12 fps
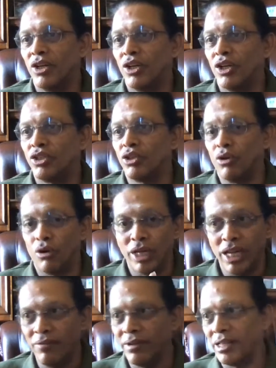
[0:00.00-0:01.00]
So,
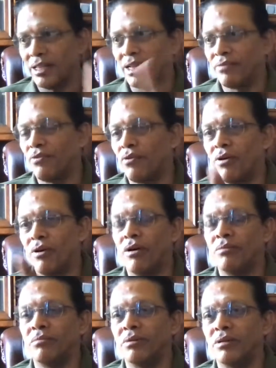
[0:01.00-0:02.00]
even in that
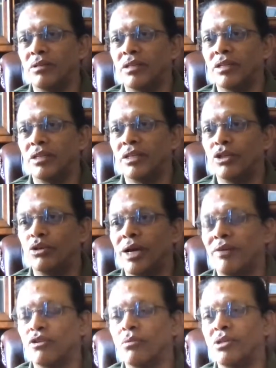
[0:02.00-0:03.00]
form, you
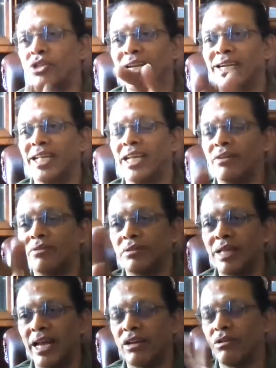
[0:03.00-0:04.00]
have to be chanting it with
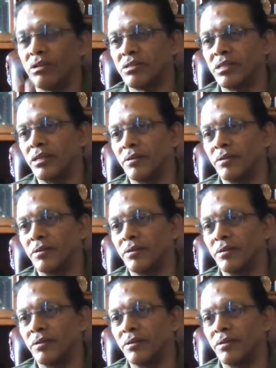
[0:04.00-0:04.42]
accuracy.